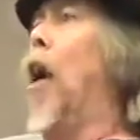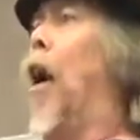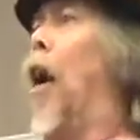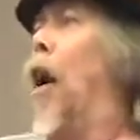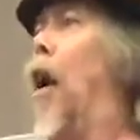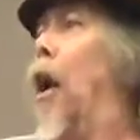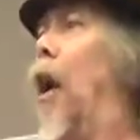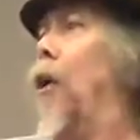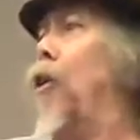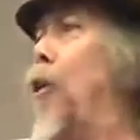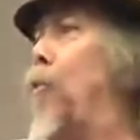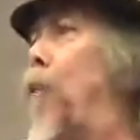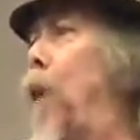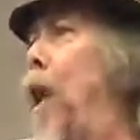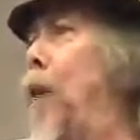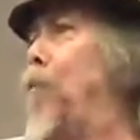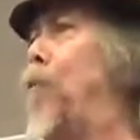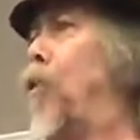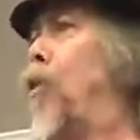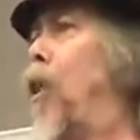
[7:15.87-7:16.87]
the
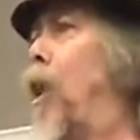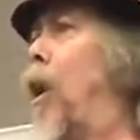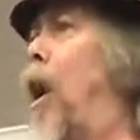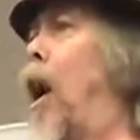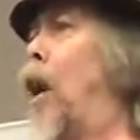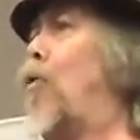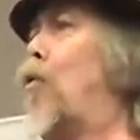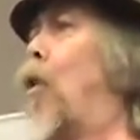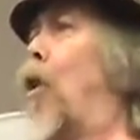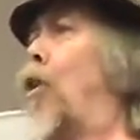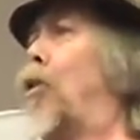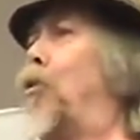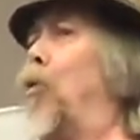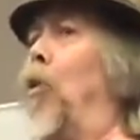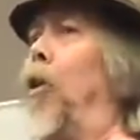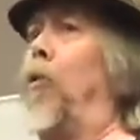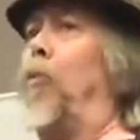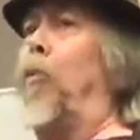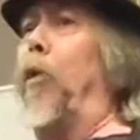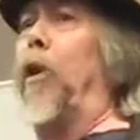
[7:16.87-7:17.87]
paper that I worked
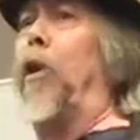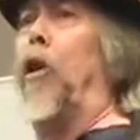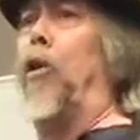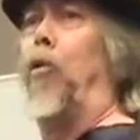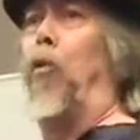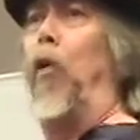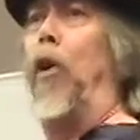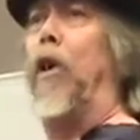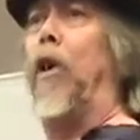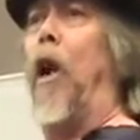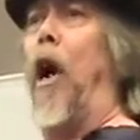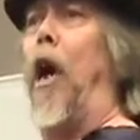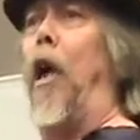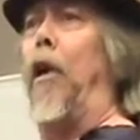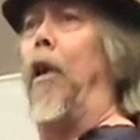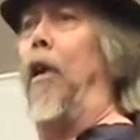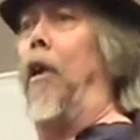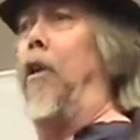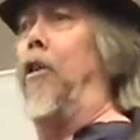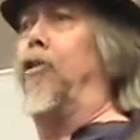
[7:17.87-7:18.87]
with because we
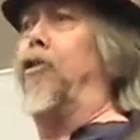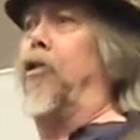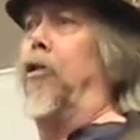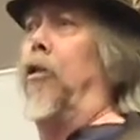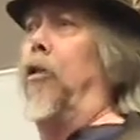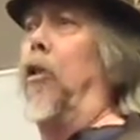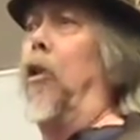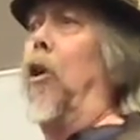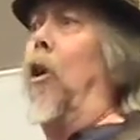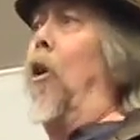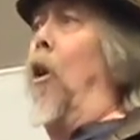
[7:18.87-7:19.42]
got into